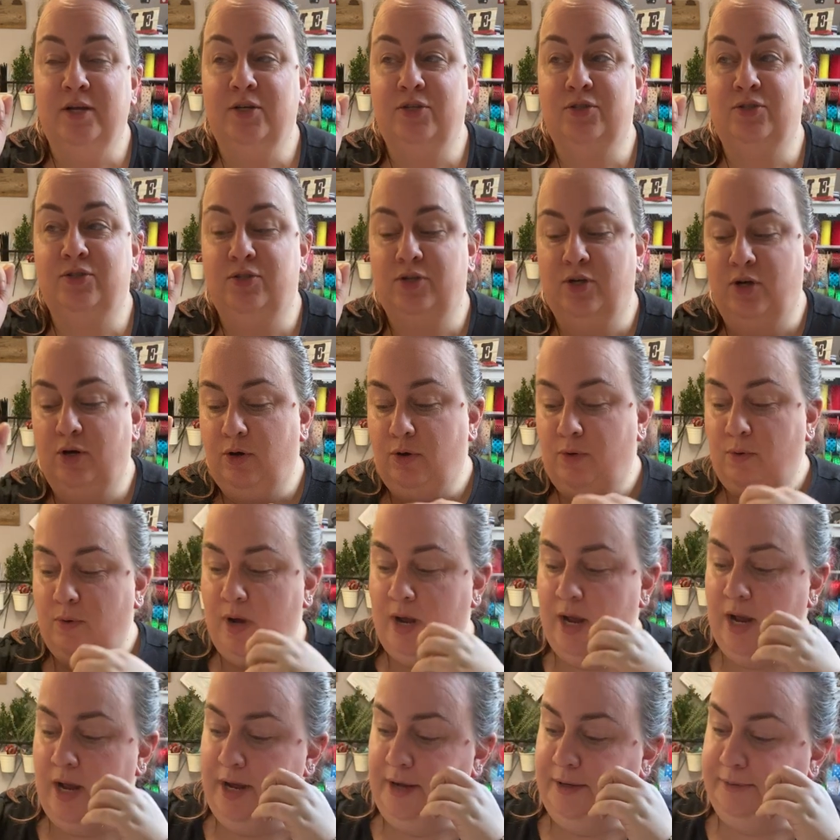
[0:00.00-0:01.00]
So
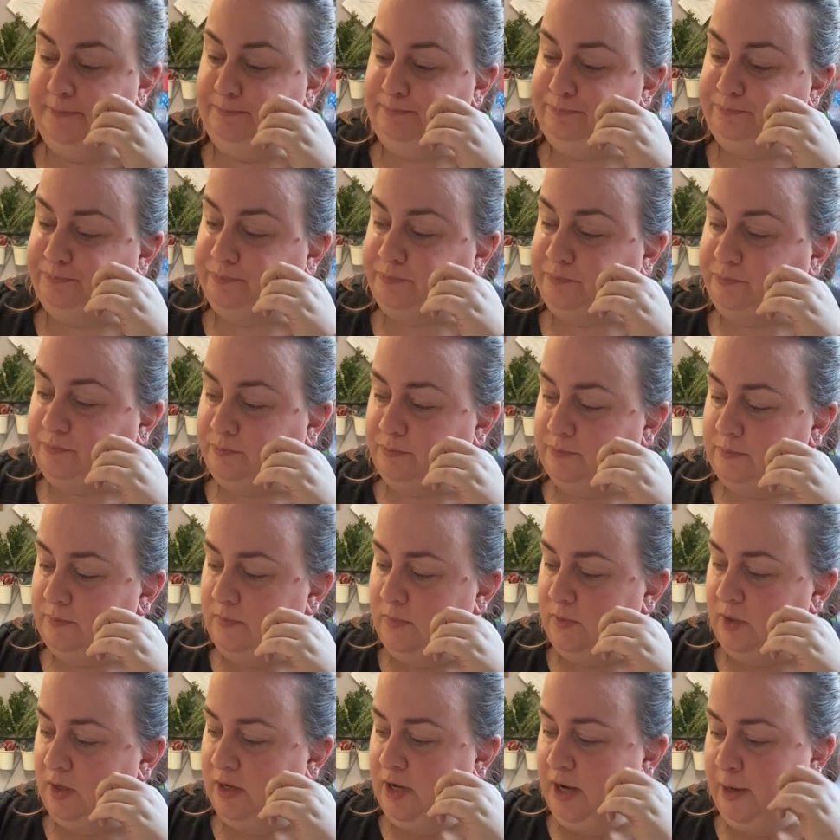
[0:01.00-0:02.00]

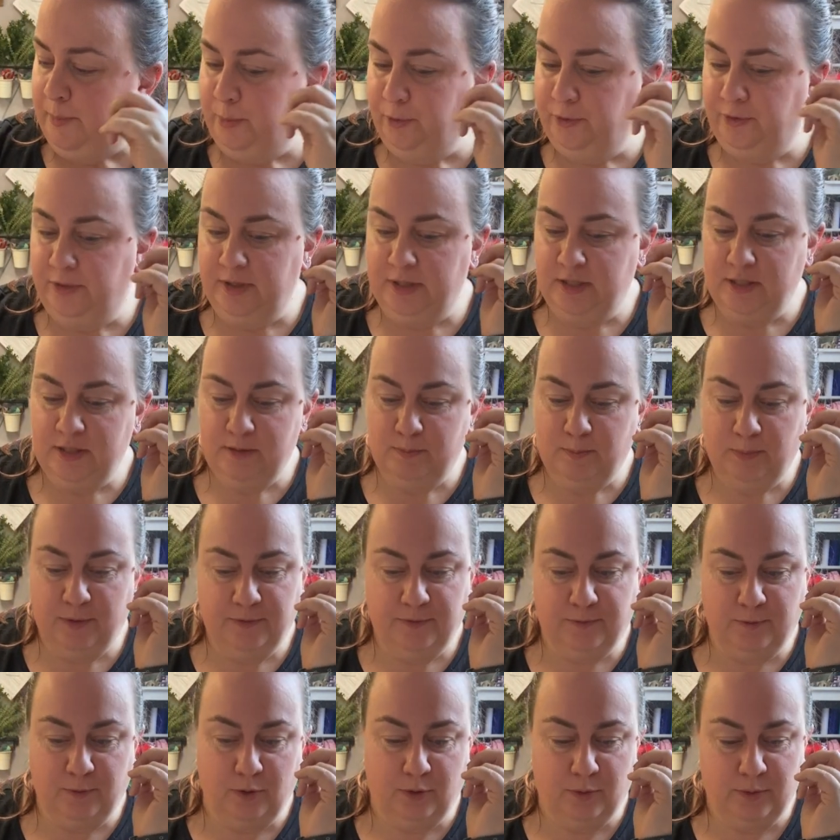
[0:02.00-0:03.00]
a couple things
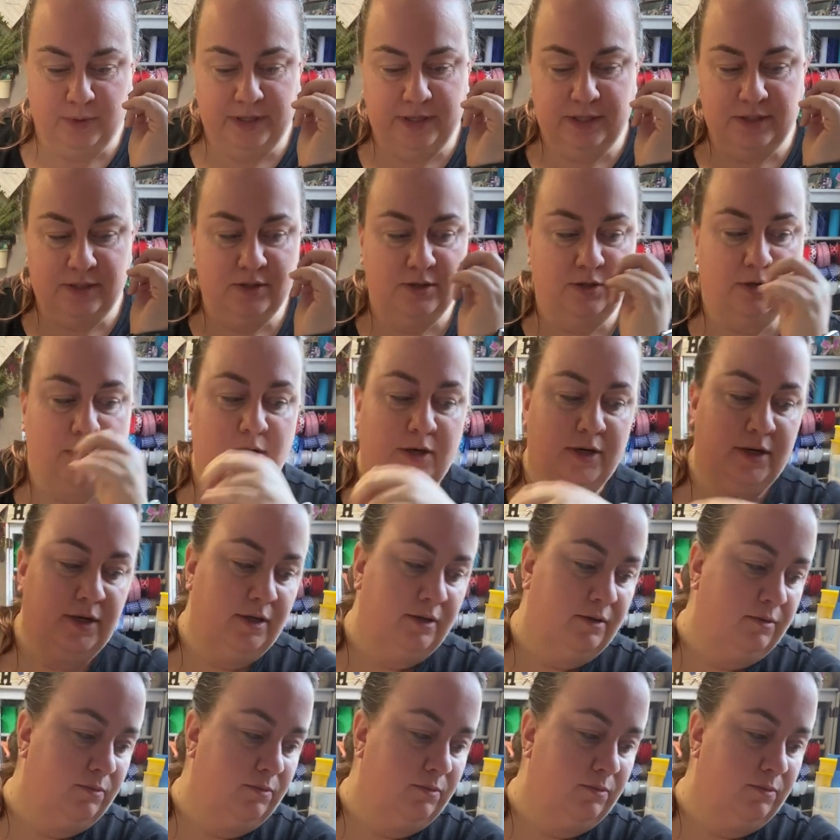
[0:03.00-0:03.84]
before we get started,